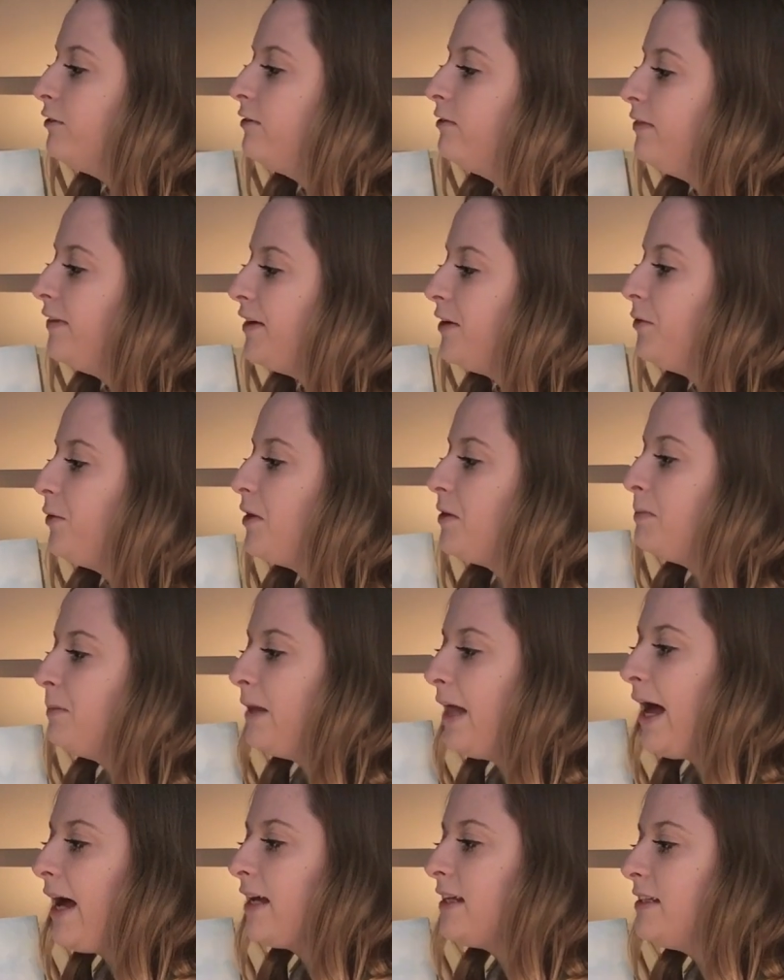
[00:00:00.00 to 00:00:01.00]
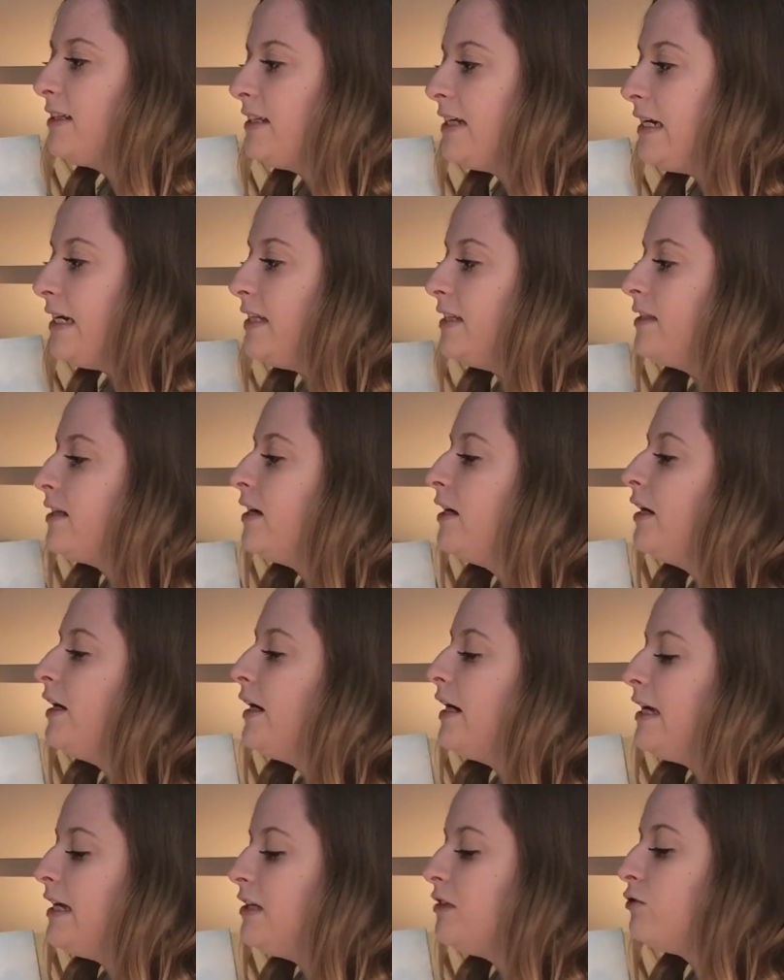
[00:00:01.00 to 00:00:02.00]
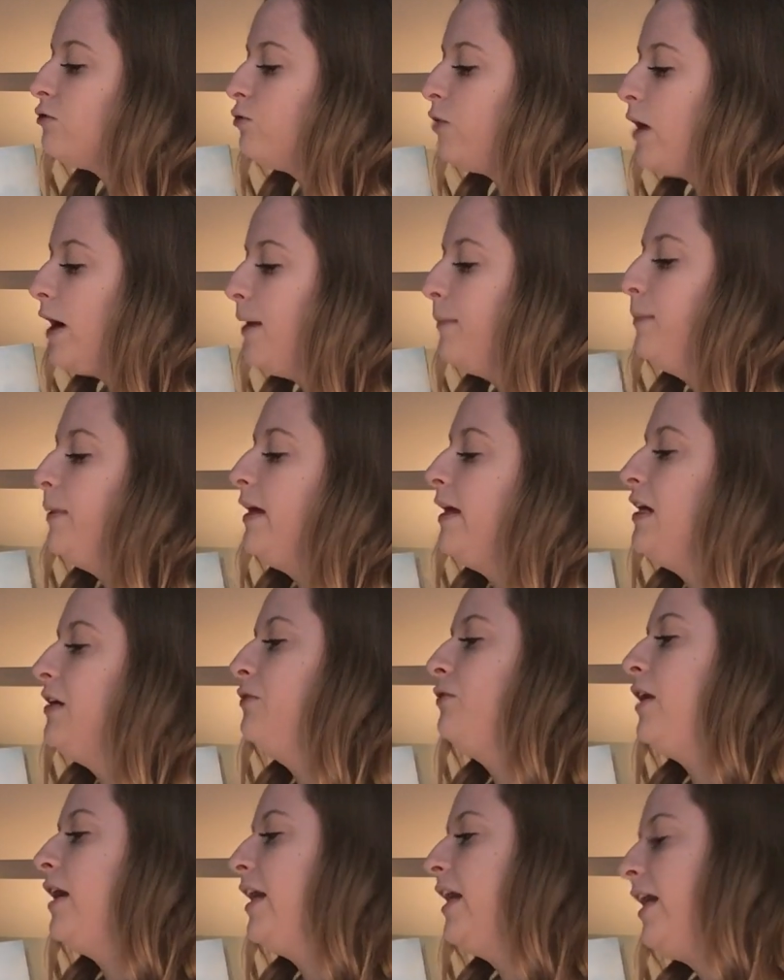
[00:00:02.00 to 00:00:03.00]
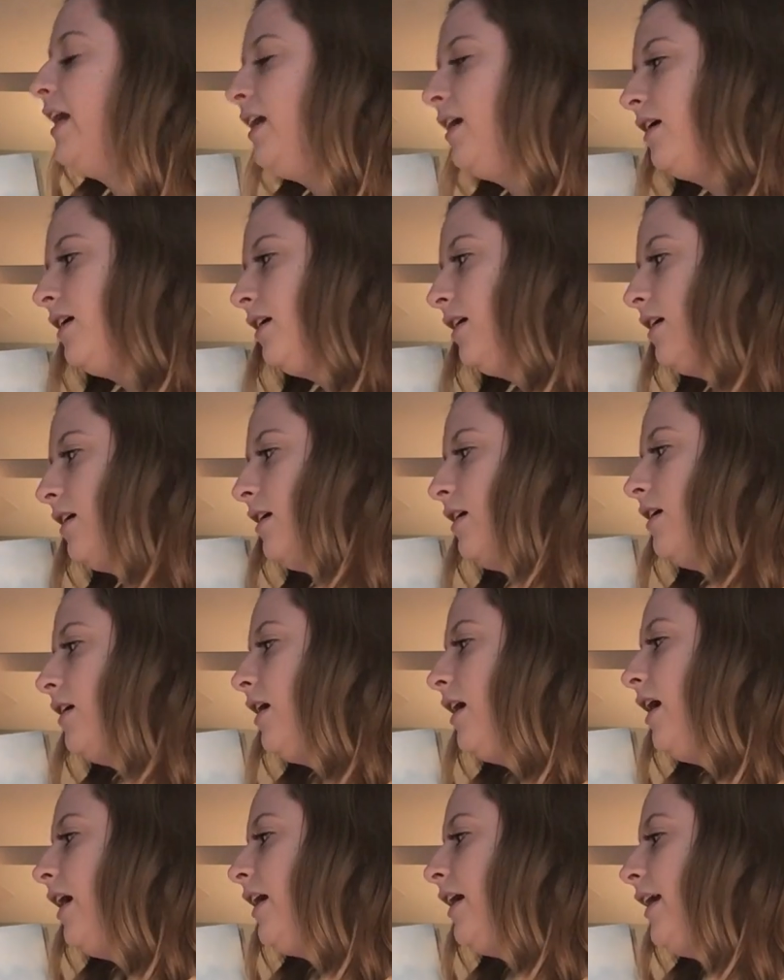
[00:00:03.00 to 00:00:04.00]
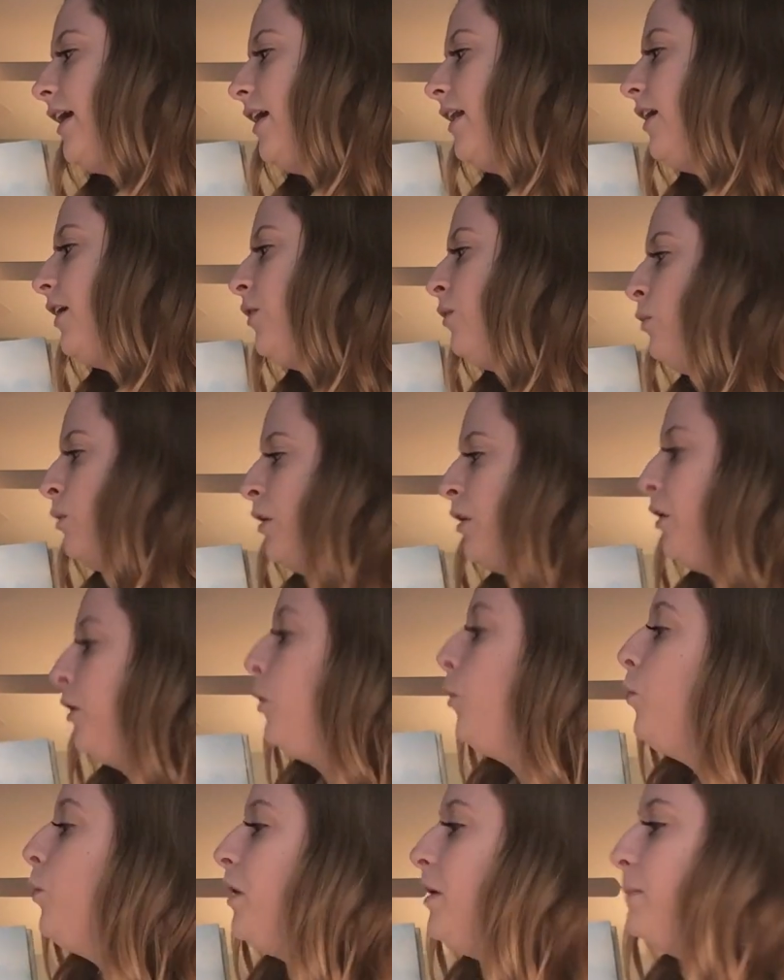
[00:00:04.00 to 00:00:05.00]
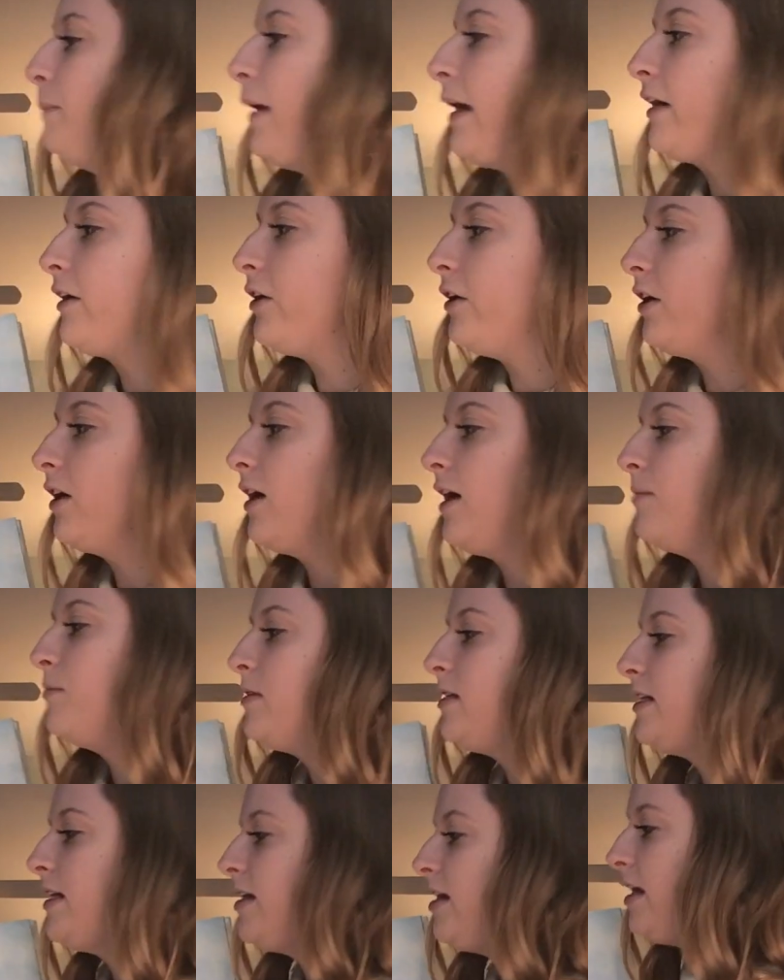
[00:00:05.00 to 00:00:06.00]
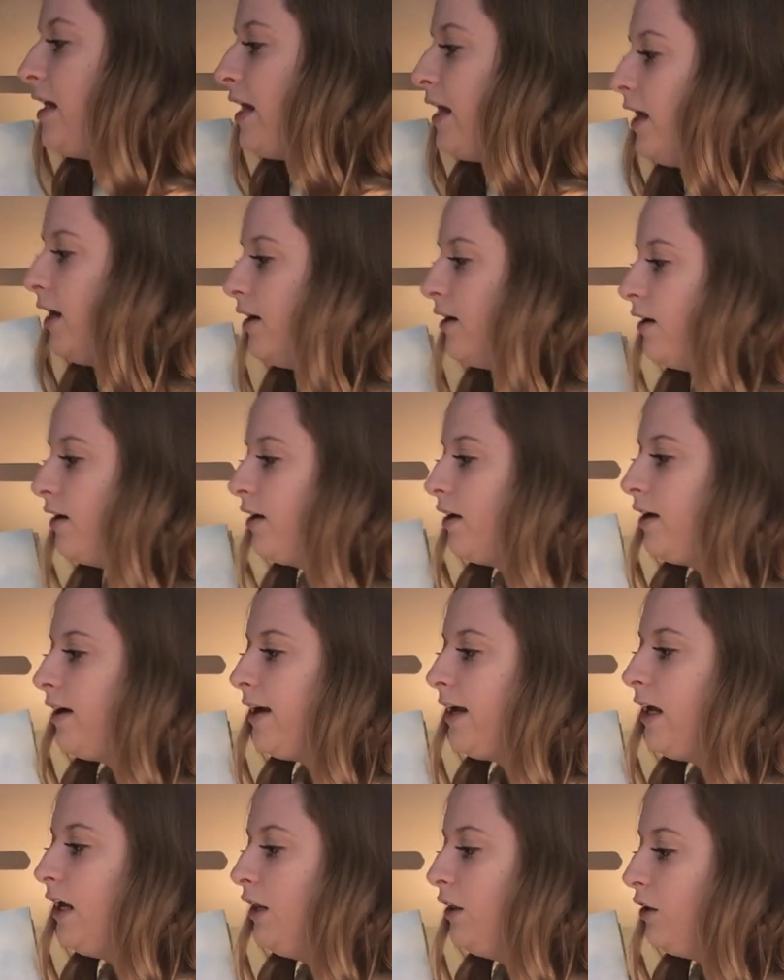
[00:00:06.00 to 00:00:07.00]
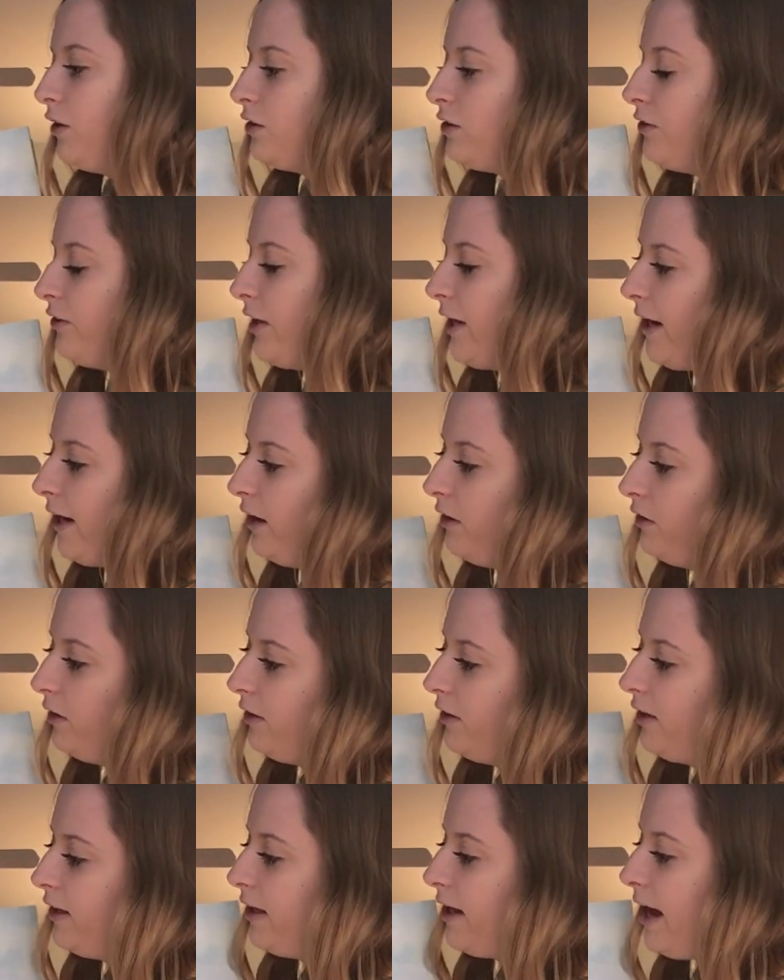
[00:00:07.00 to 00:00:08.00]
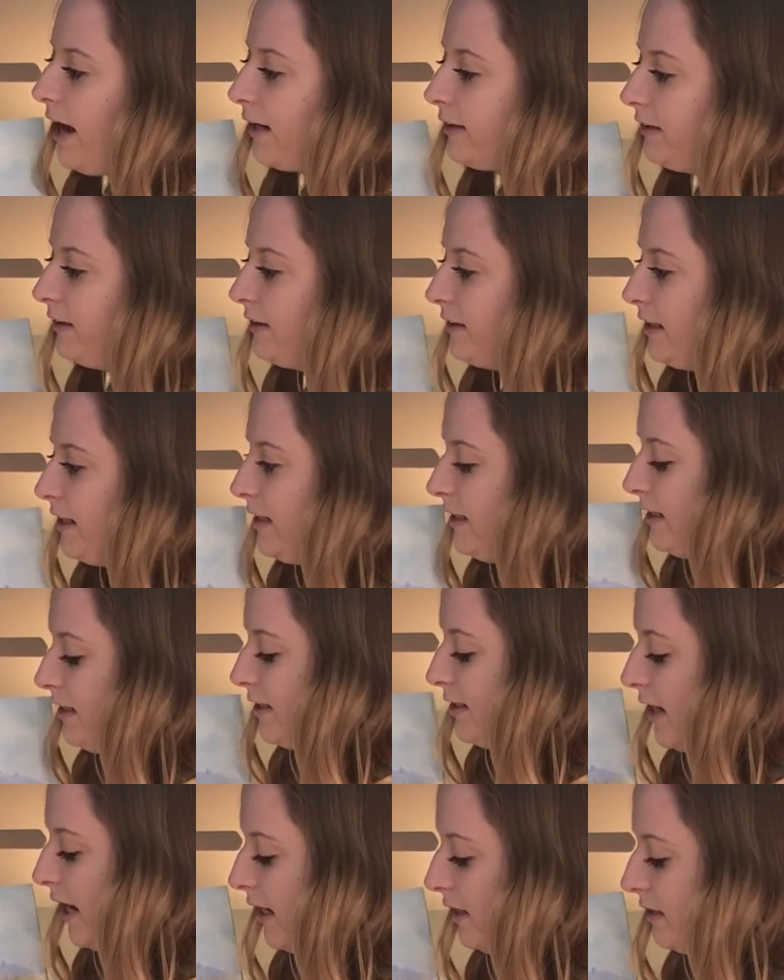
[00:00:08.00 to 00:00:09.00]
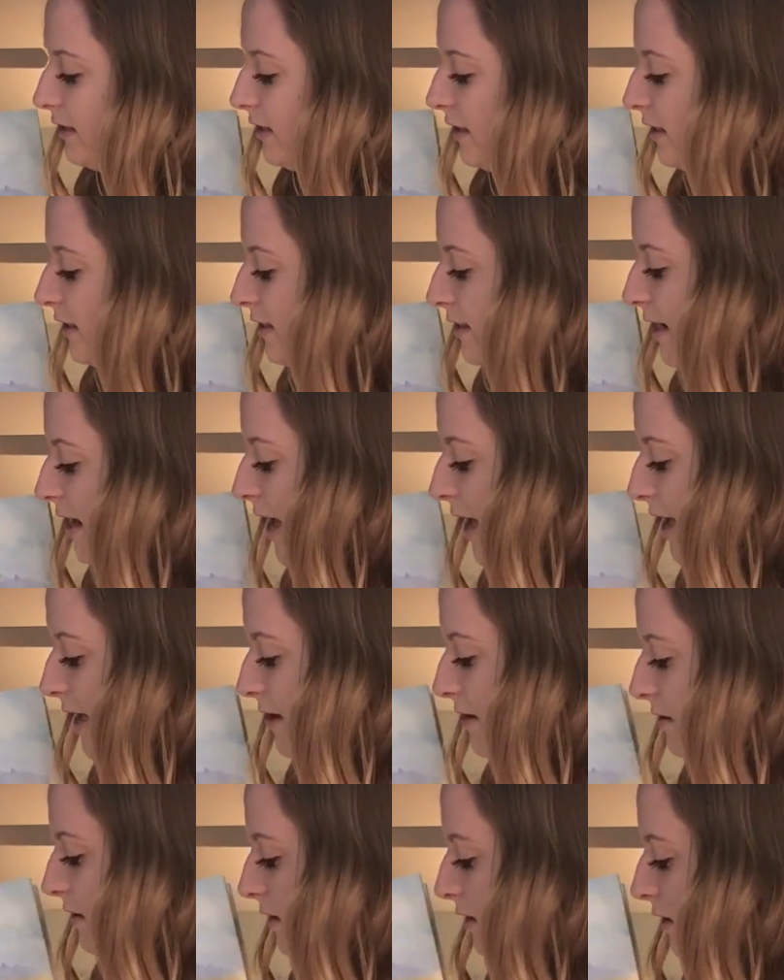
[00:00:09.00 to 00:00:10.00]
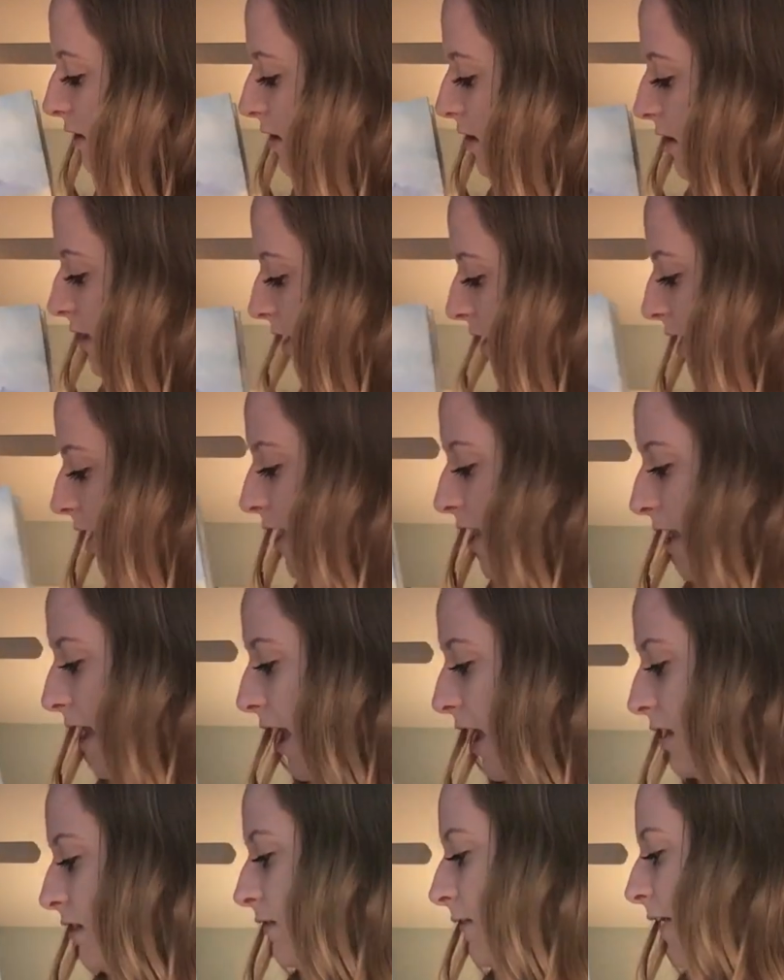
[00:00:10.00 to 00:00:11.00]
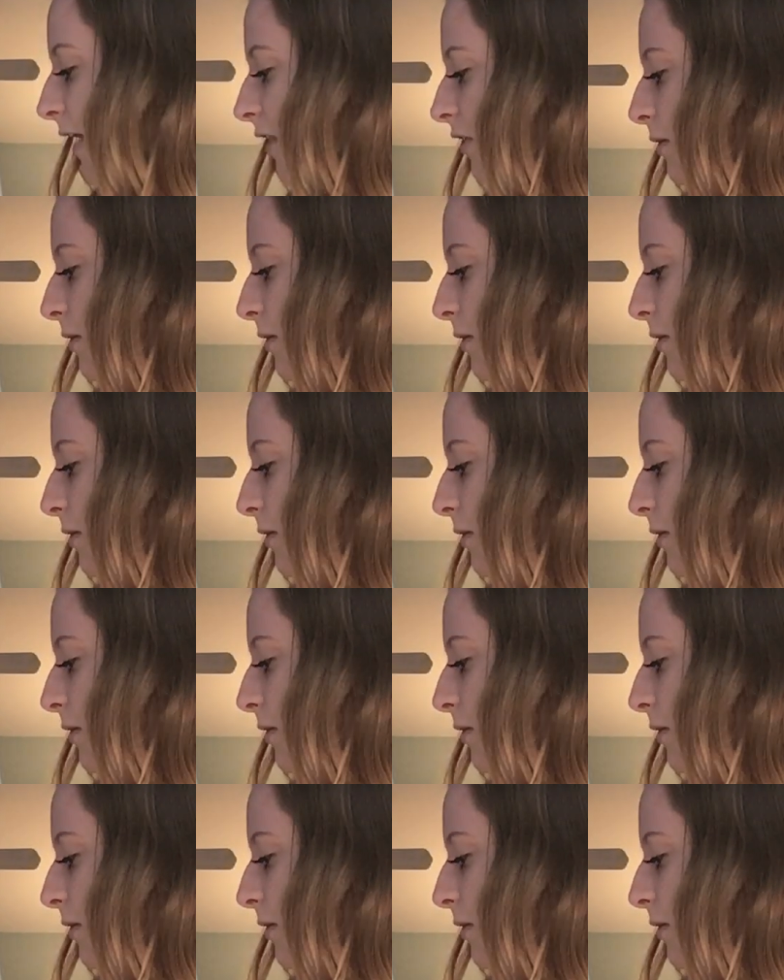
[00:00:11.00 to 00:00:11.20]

filled with black seeds is ripe and ready. A gila woodpecker comes to eat. He looks around the cactus and decides to stay. He has found the